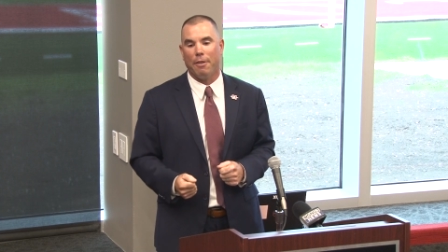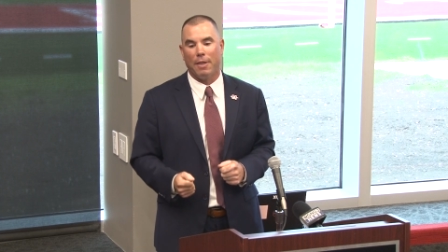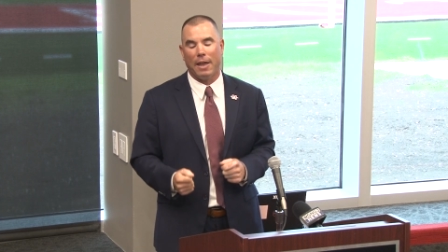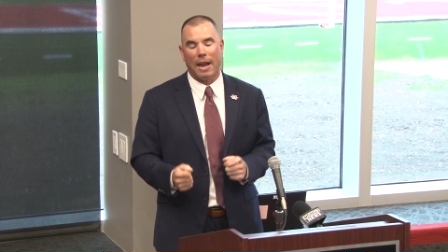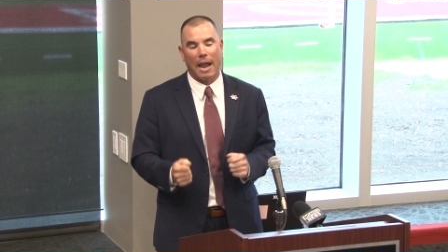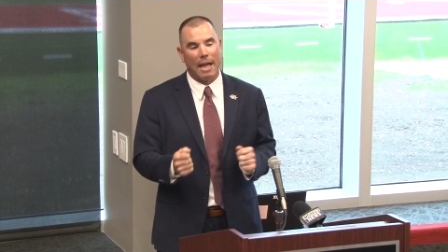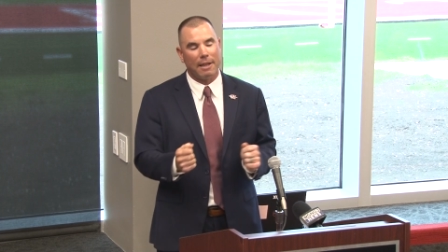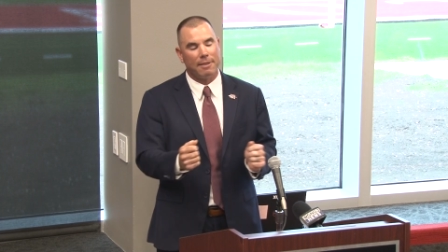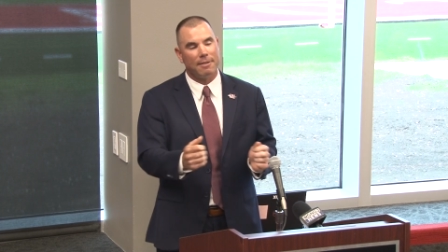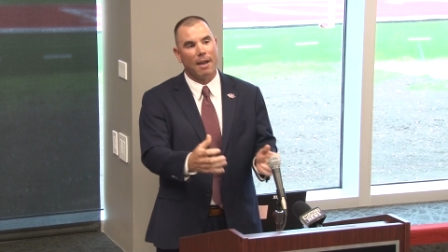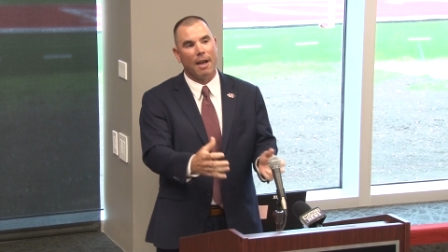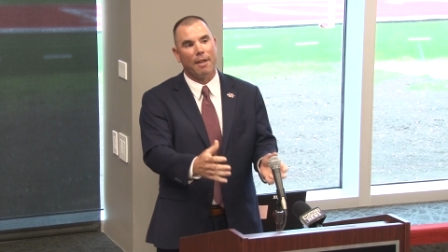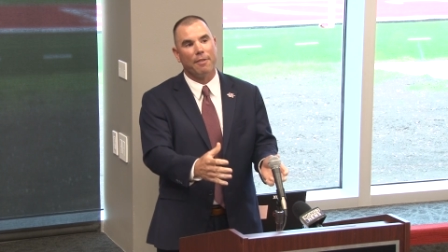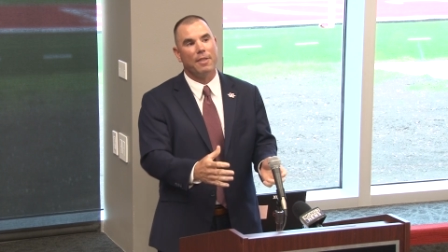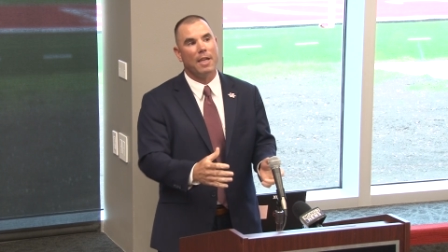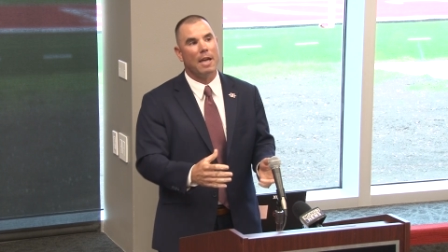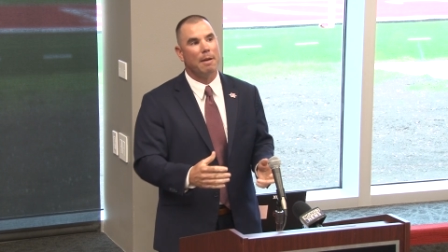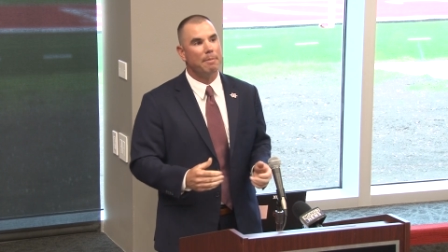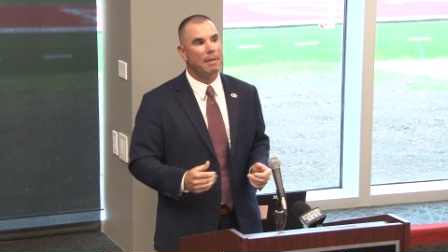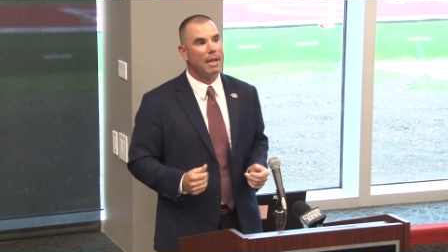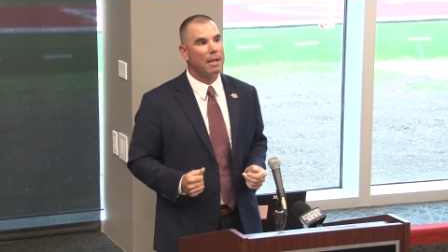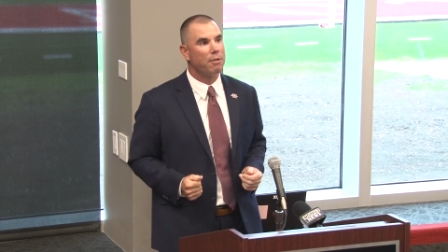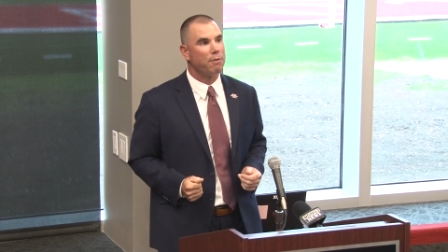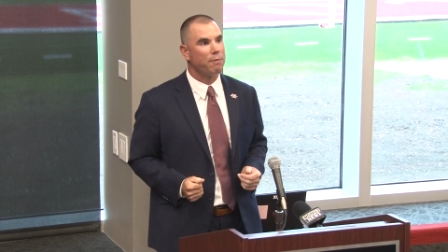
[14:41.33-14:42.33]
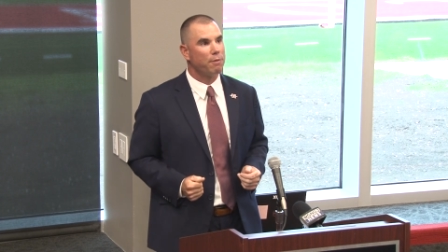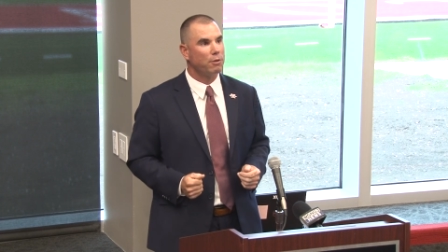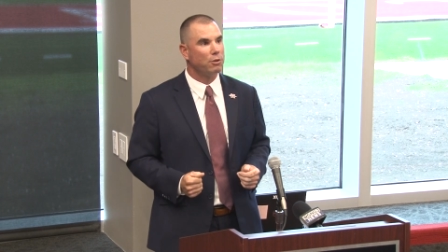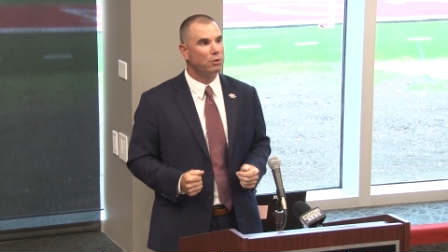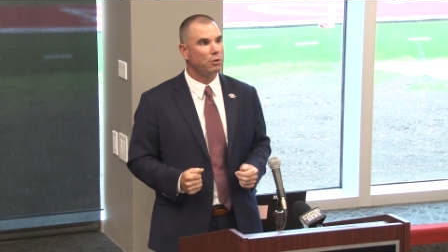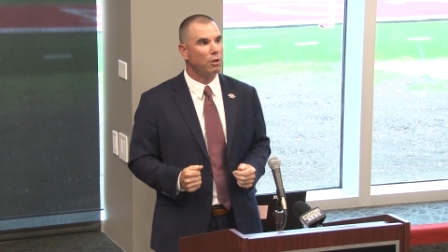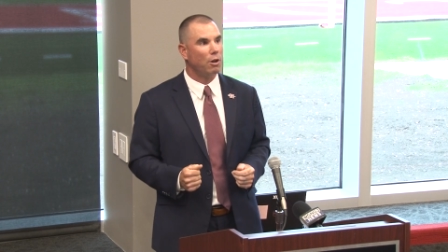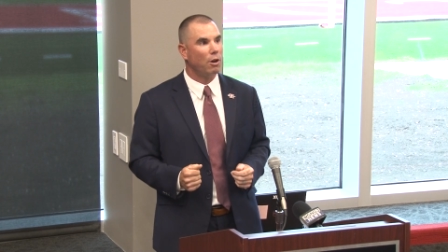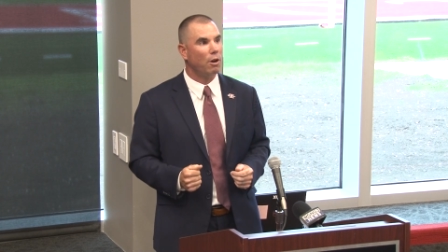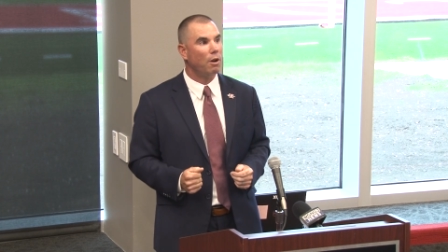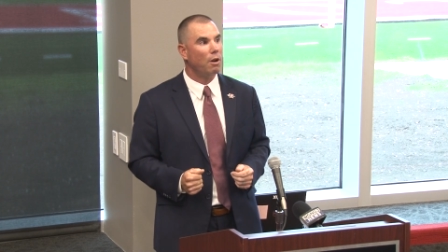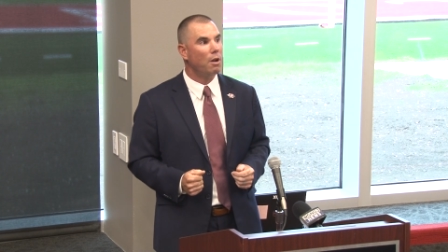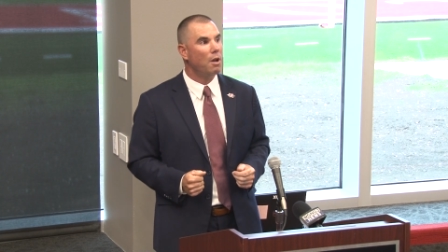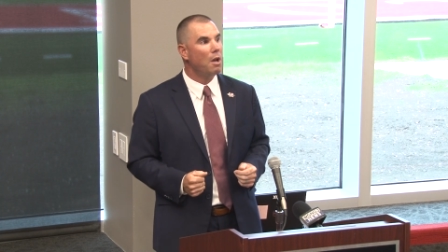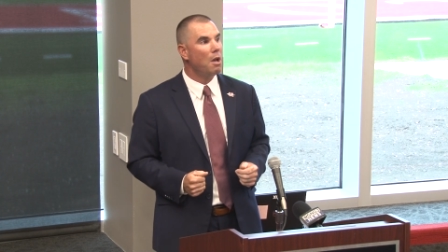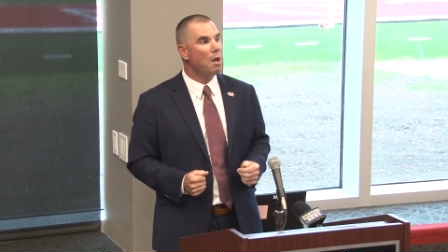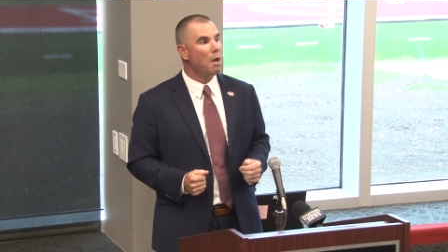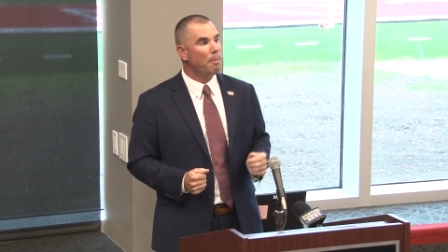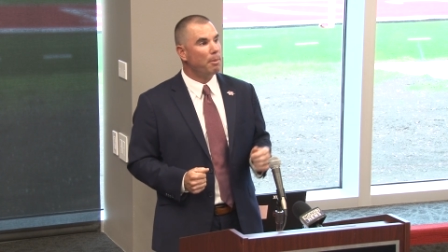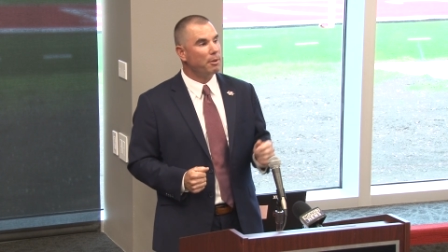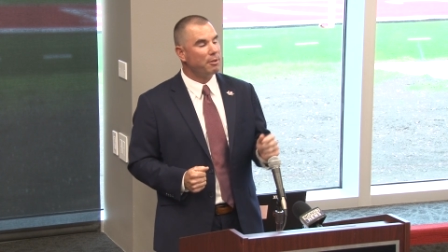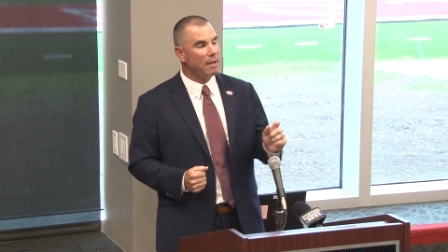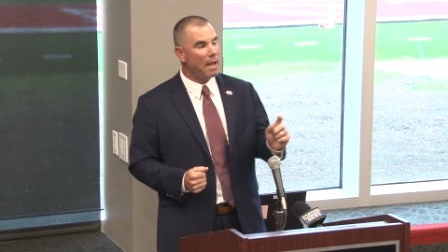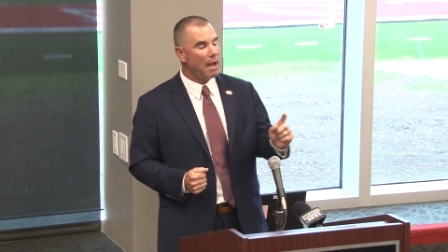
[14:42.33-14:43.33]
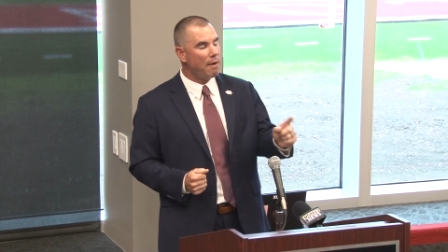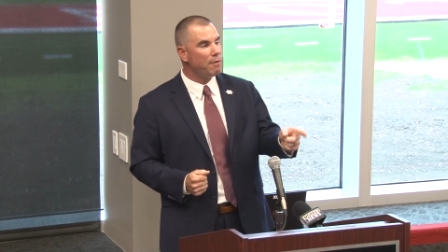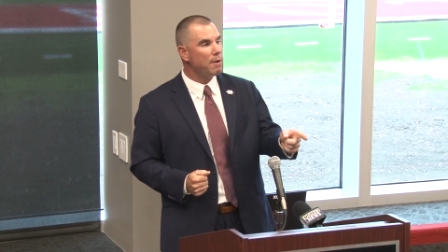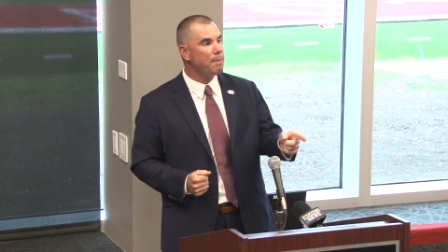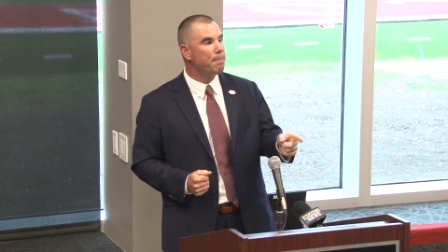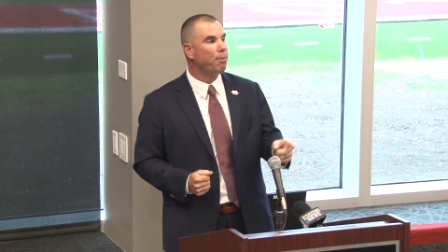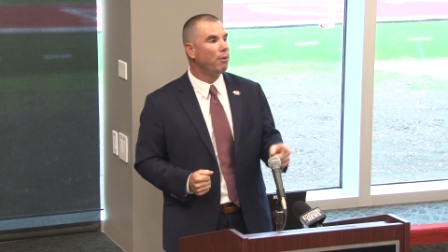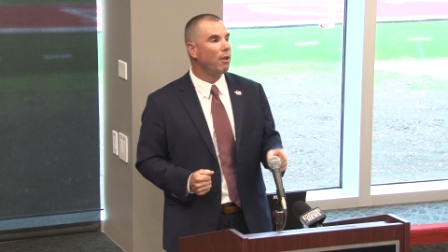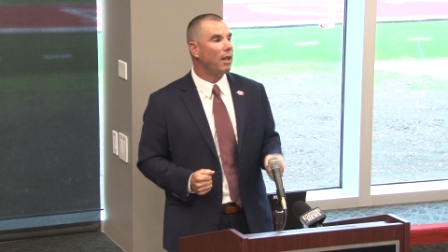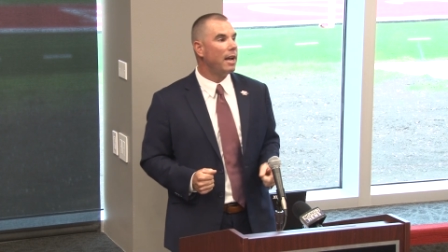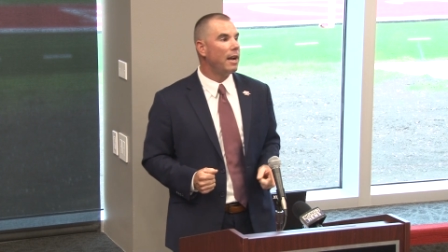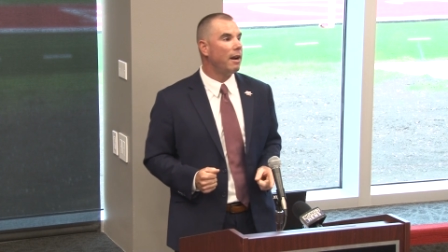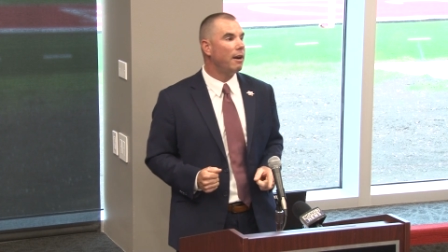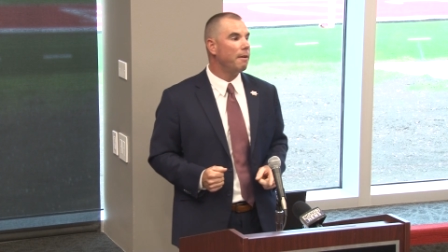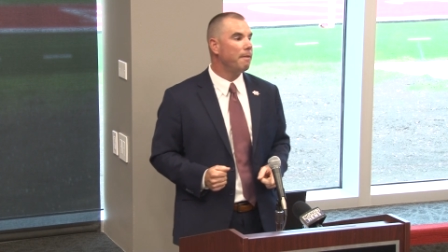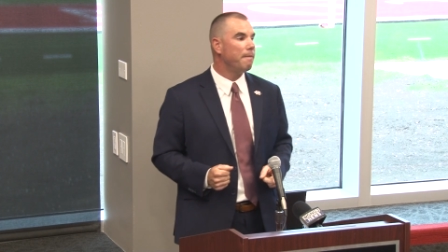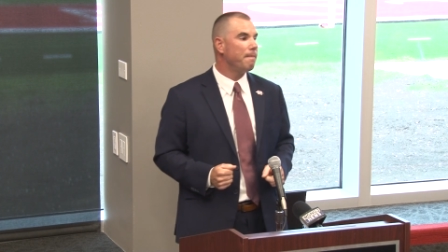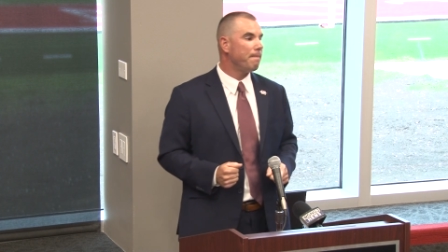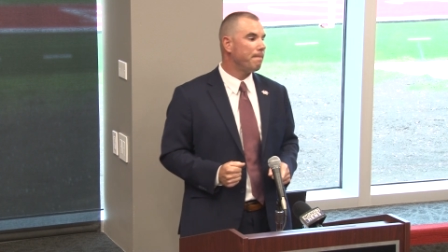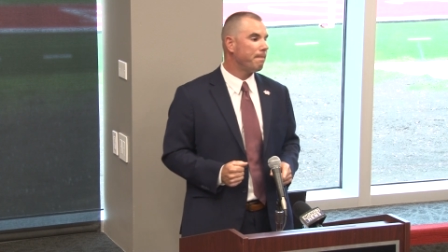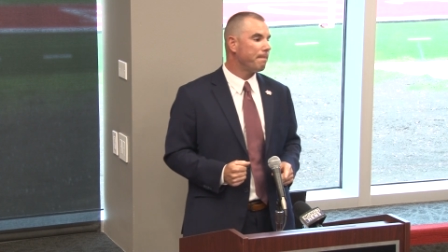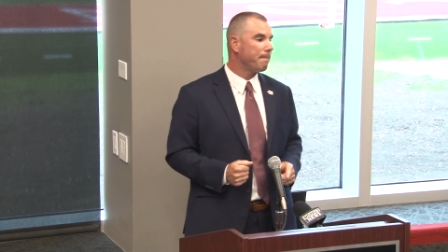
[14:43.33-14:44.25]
than I taught them, that's for sure. But to every player